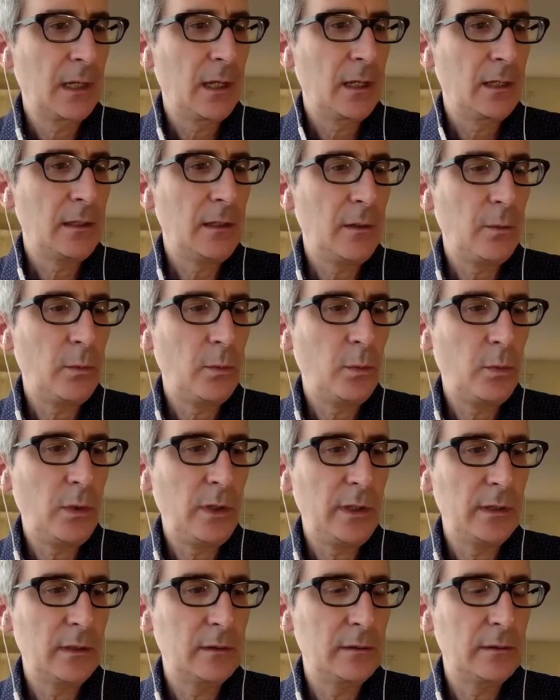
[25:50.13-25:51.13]
you know
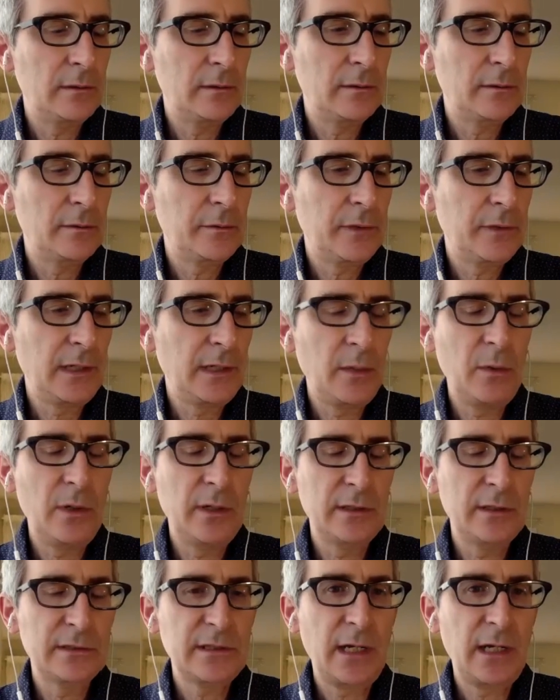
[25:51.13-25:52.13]
one thing I
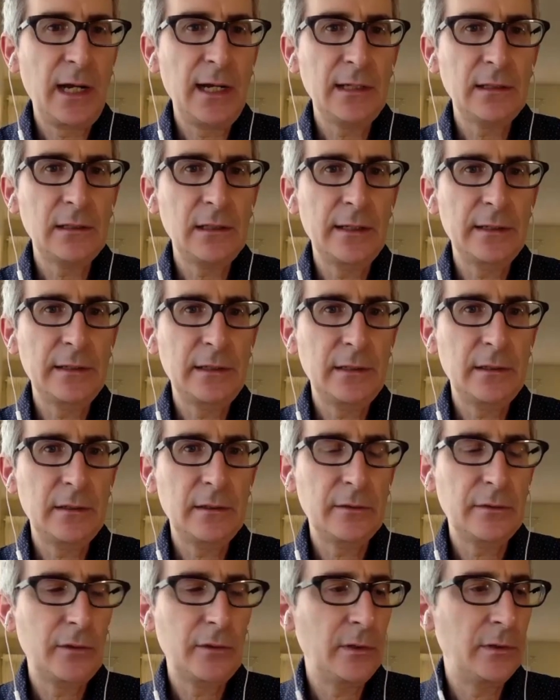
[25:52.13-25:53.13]
wanted to highlight
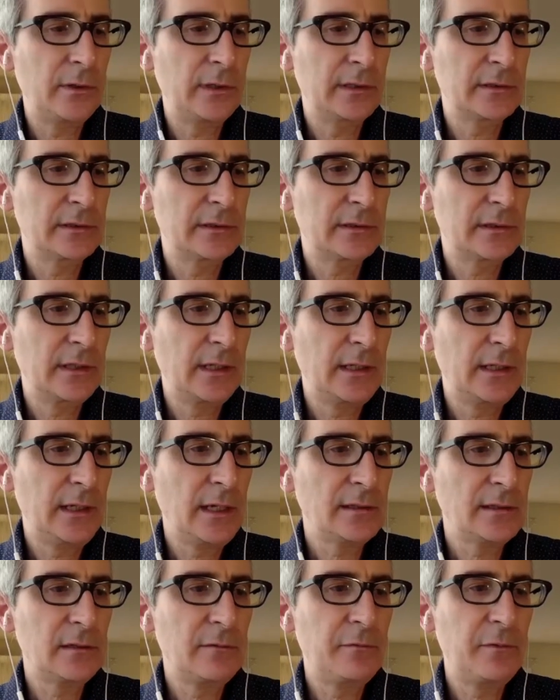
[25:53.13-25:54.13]
here though is it
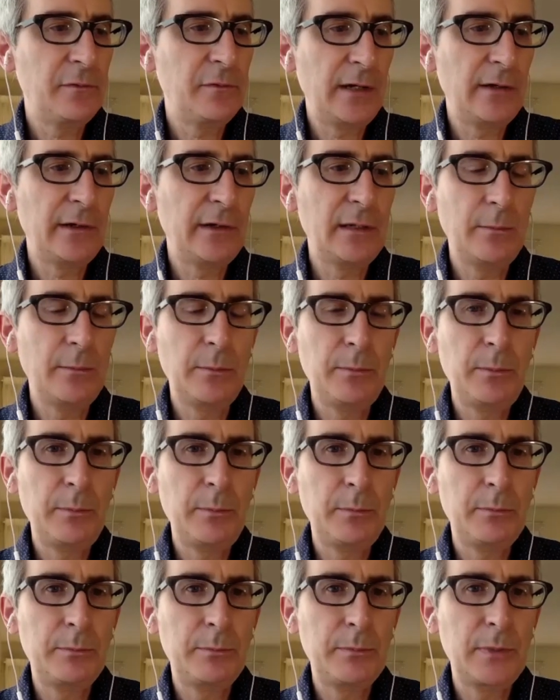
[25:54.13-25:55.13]
has a very
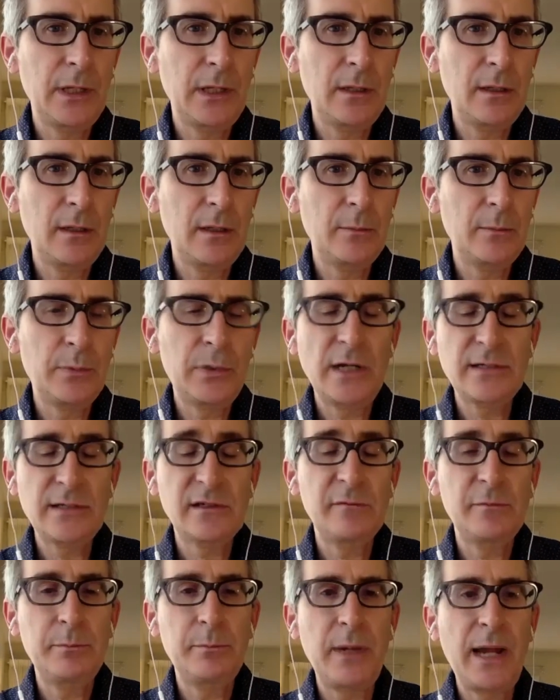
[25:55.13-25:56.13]
uh,
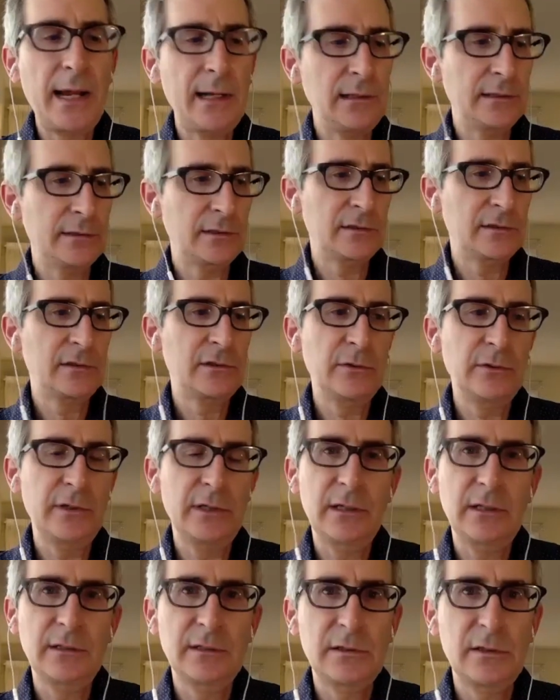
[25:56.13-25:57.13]
impressive balance to it
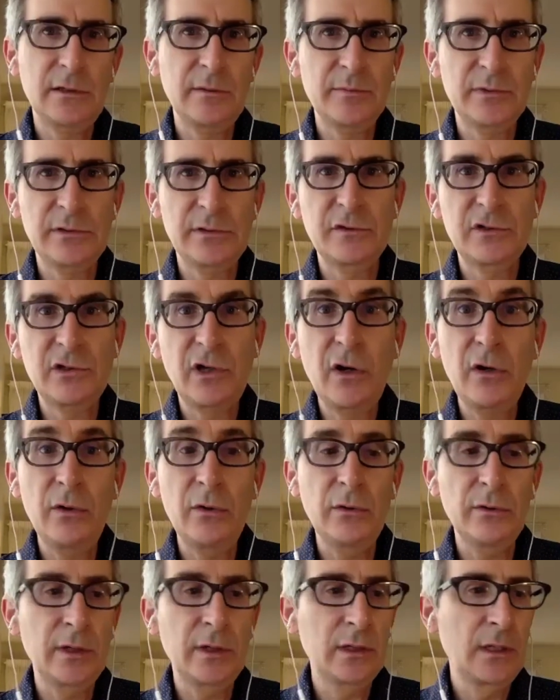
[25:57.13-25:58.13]
in terms of
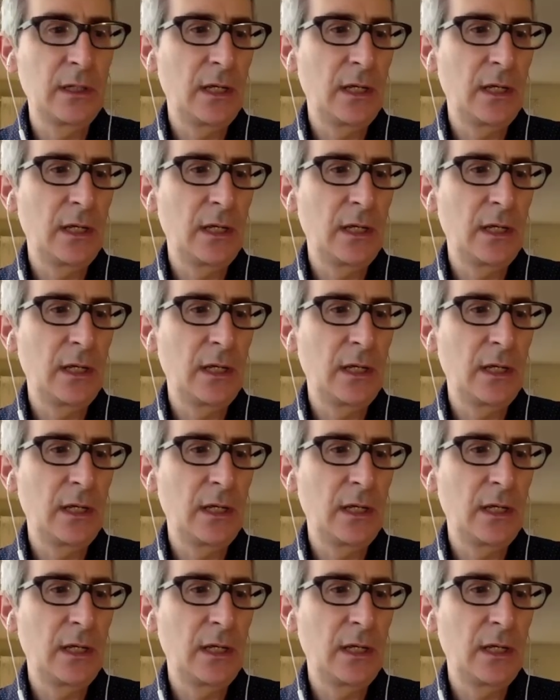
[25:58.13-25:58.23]
tone.